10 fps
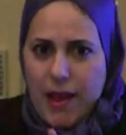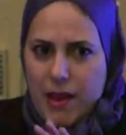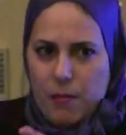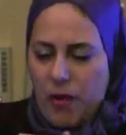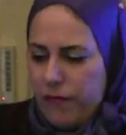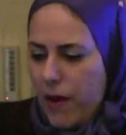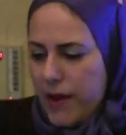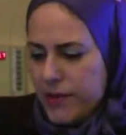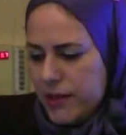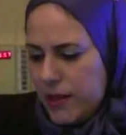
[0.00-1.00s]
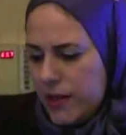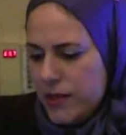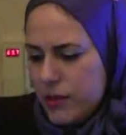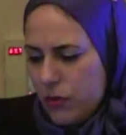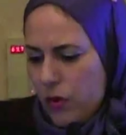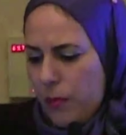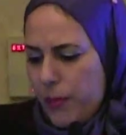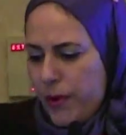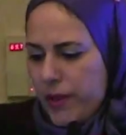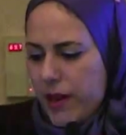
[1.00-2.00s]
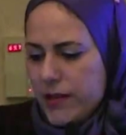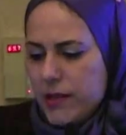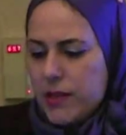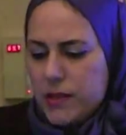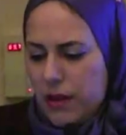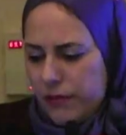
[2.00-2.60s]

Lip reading: aim of my study, is to compare the incidence of